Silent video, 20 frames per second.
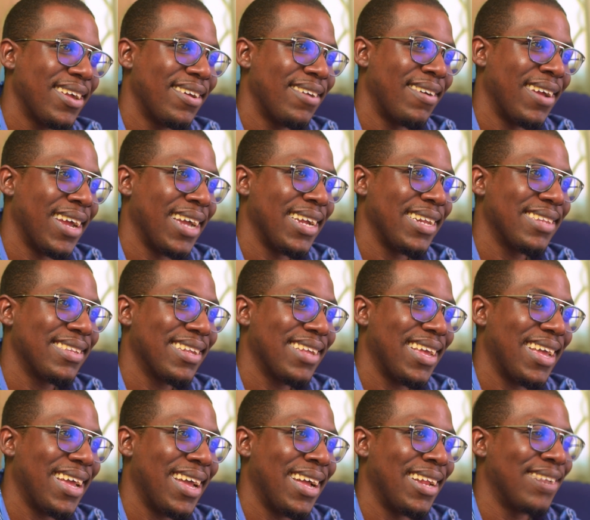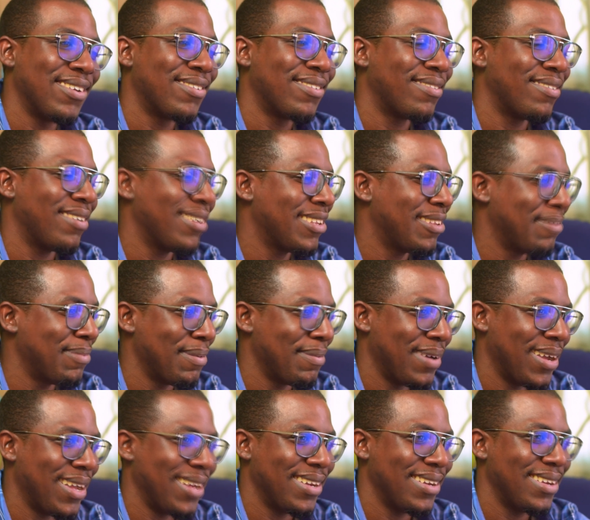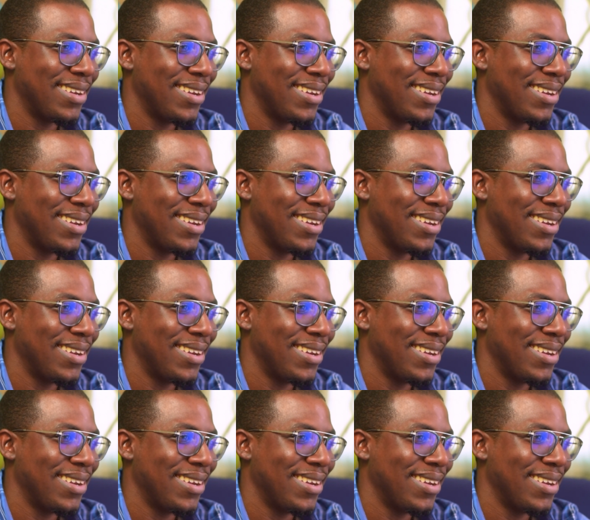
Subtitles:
right? And trust me, man,